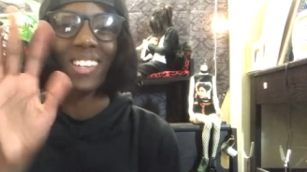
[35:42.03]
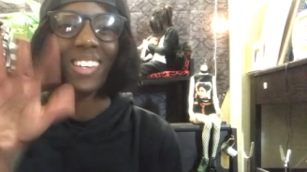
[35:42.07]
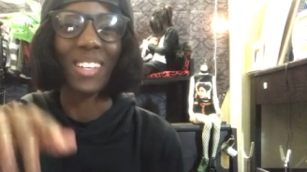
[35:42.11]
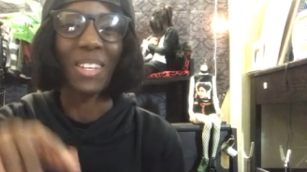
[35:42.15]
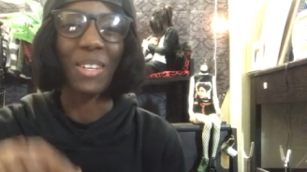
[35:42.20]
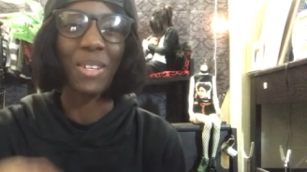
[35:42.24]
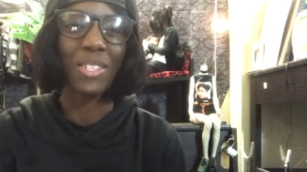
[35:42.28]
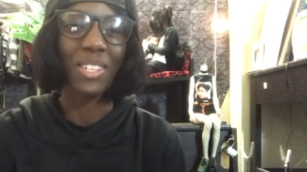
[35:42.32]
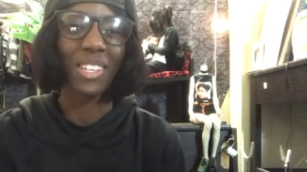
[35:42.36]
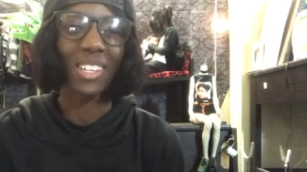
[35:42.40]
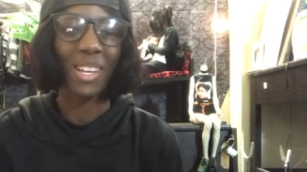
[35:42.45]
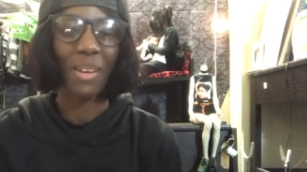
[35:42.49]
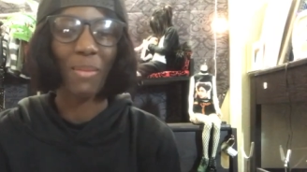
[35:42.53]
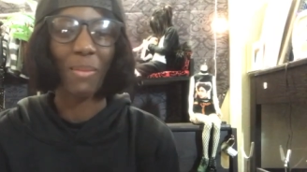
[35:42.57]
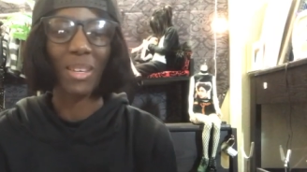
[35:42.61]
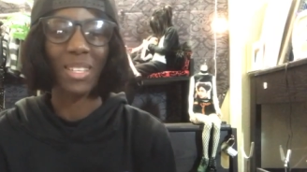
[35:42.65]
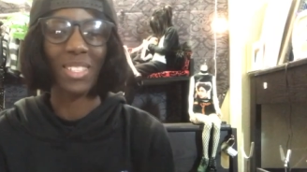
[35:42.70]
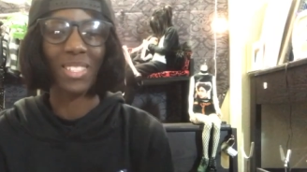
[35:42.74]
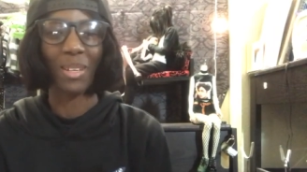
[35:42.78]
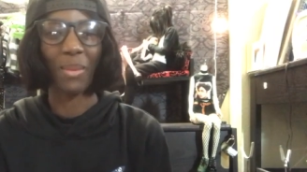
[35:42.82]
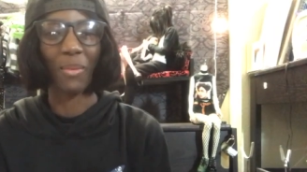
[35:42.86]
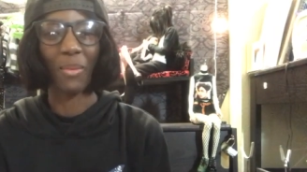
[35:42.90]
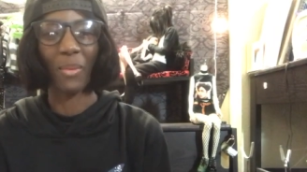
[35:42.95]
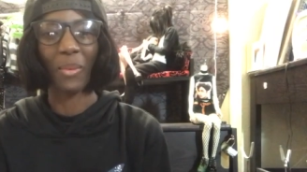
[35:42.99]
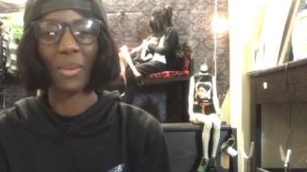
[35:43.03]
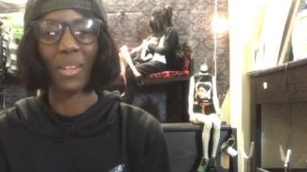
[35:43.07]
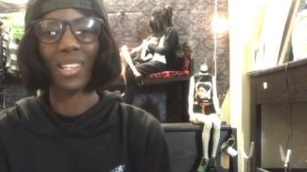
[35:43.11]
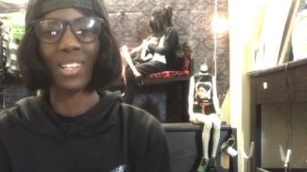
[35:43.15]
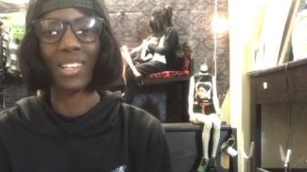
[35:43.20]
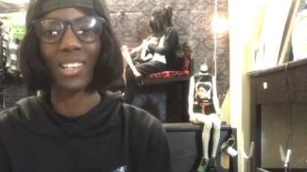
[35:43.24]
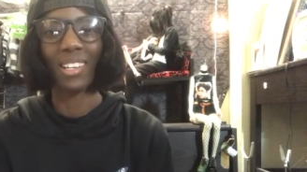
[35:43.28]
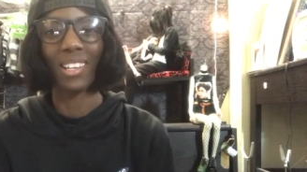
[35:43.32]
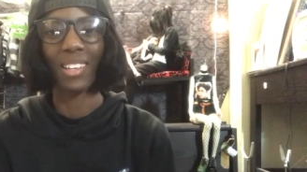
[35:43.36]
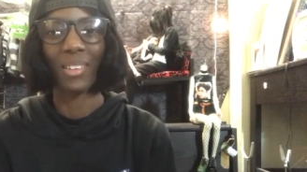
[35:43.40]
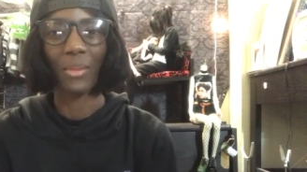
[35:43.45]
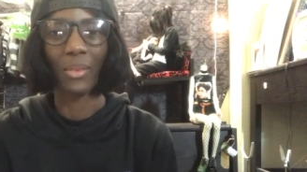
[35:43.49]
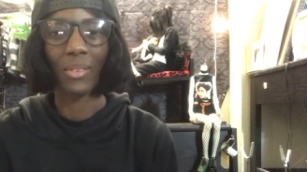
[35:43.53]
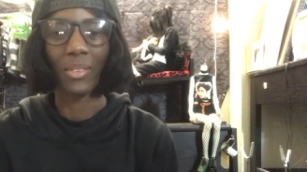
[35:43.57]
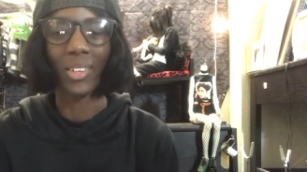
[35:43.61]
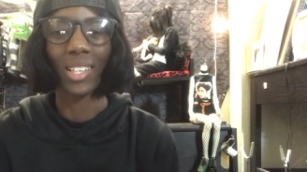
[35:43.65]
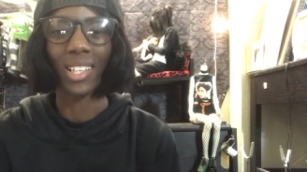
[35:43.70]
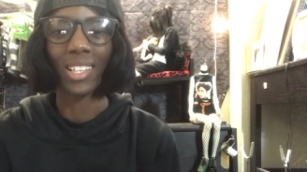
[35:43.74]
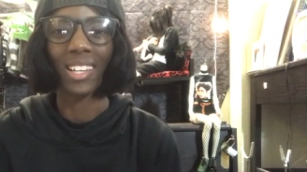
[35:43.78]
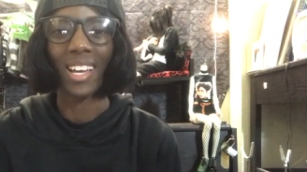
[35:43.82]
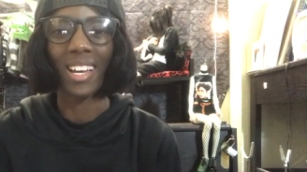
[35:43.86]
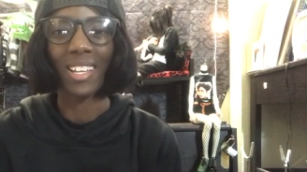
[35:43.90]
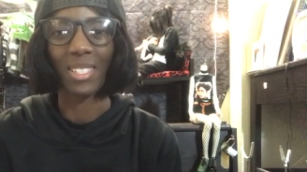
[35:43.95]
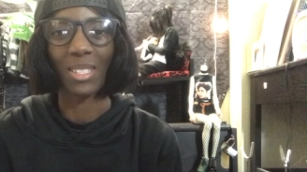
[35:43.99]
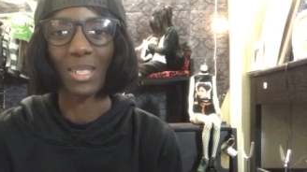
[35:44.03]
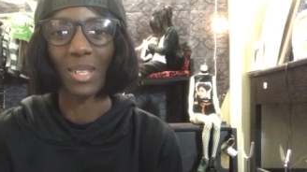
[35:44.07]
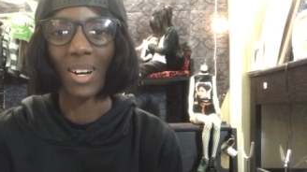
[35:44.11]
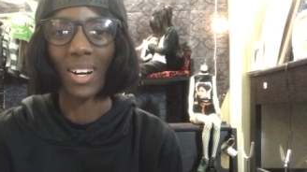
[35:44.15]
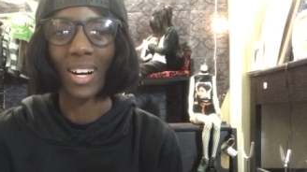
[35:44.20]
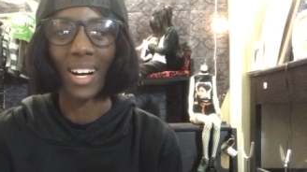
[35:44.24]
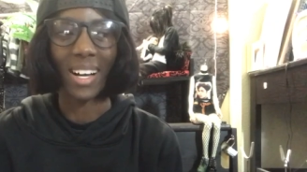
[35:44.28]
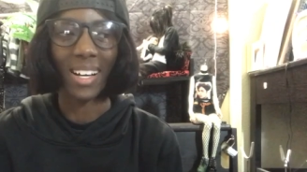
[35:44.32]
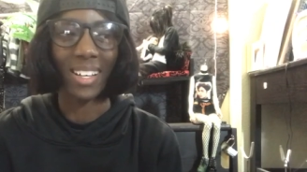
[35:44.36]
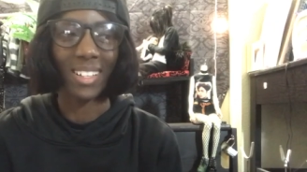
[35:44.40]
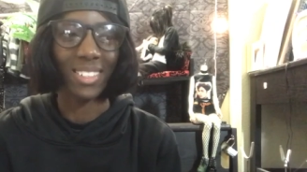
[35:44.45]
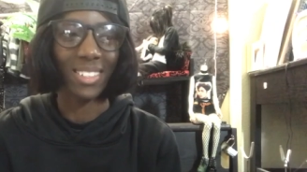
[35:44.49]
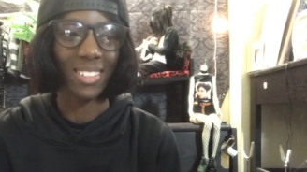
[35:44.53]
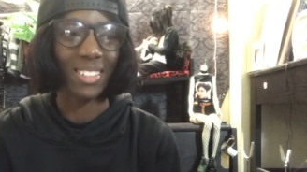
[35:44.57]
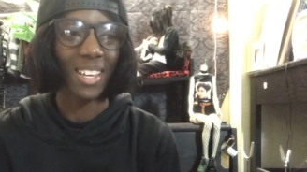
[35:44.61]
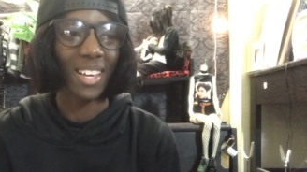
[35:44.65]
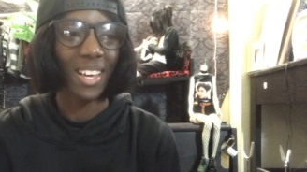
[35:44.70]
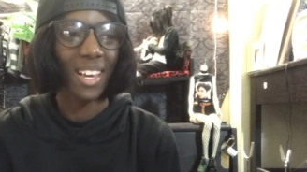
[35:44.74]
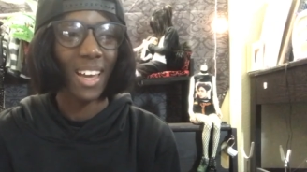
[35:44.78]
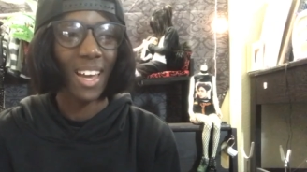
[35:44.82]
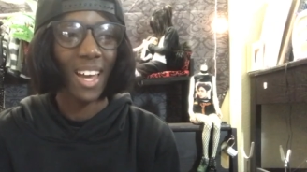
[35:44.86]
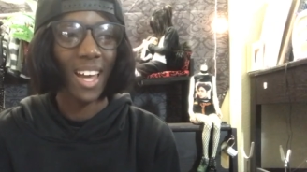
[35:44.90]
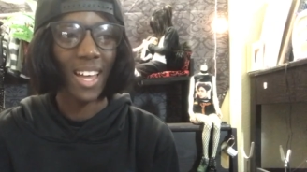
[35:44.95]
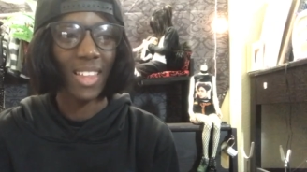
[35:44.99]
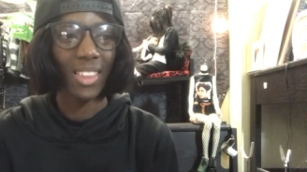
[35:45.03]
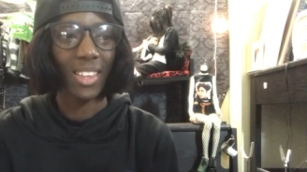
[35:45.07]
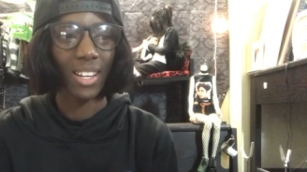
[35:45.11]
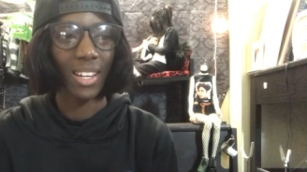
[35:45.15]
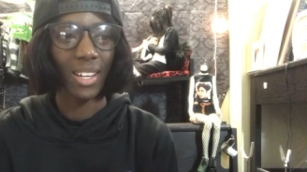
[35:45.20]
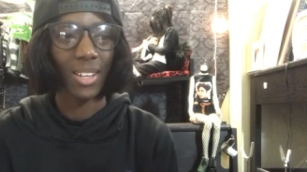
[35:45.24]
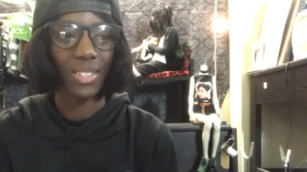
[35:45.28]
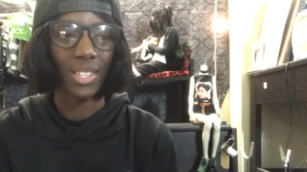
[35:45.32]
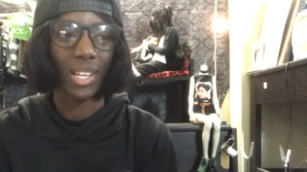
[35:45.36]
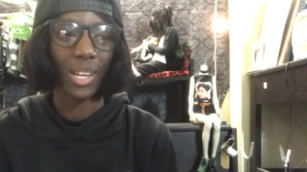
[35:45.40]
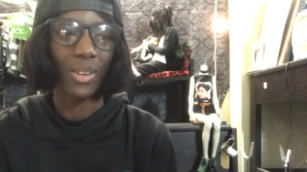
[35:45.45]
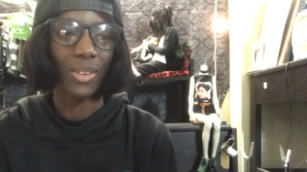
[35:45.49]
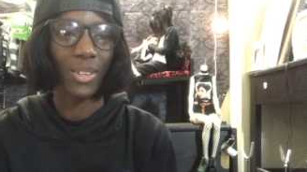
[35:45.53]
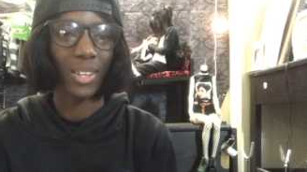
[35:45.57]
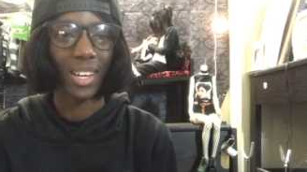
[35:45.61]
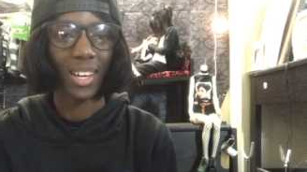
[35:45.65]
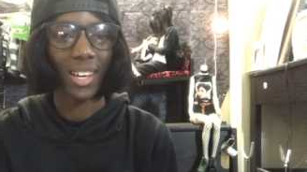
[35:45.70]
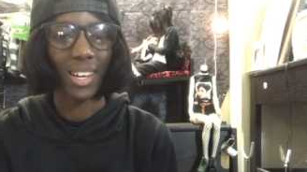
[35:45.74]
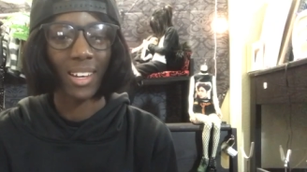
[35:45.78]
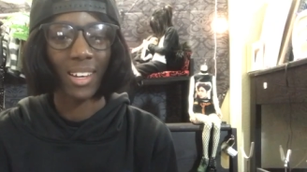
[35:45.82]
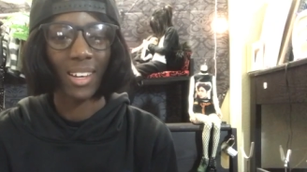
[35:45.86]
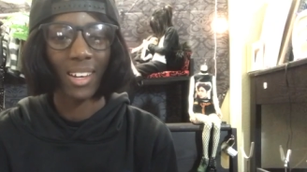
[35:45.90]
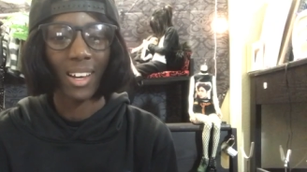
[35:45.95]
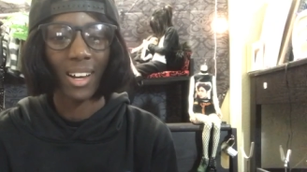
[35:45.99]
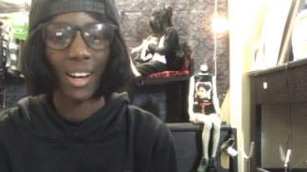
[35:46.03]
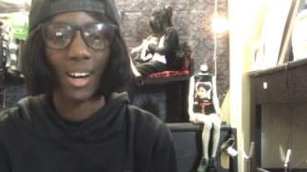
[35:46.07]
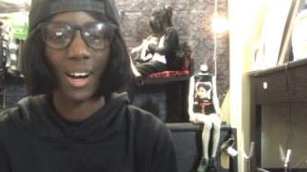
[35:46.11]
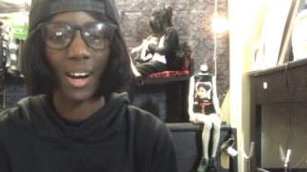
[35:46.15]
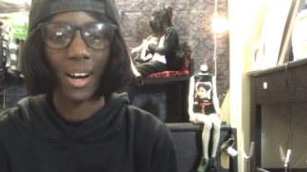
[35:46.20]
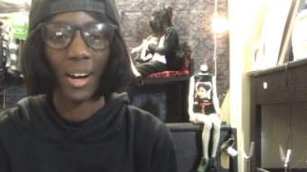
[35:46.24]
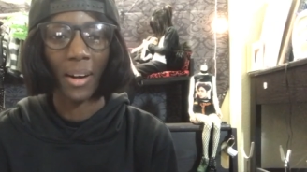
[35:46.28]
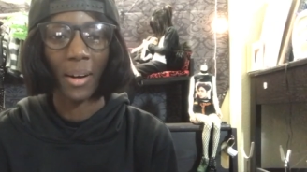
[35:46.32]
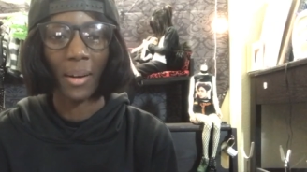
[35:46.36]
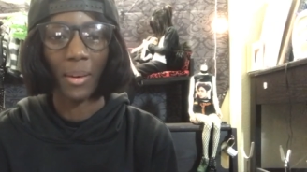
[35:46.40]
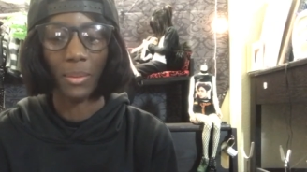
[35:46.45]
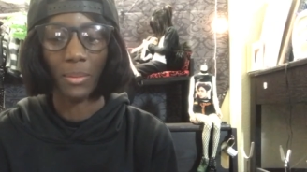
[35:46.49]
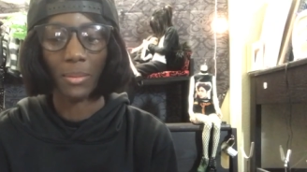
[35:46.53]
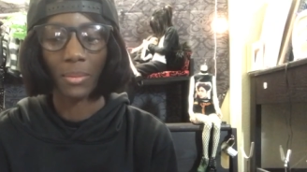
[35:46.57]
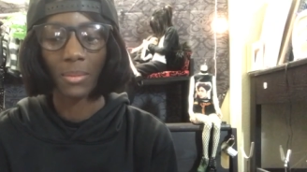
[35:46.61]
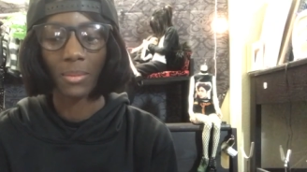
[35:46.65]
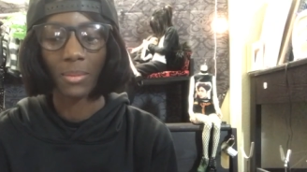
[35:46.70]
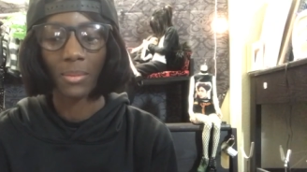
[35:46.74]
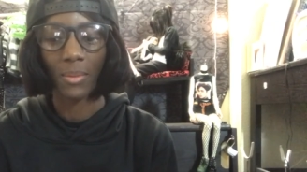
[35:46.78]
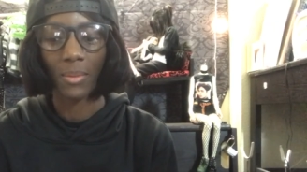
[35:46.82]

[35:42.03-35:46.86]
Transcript: you should get me some really really nice doll eyes and then he's like okay um,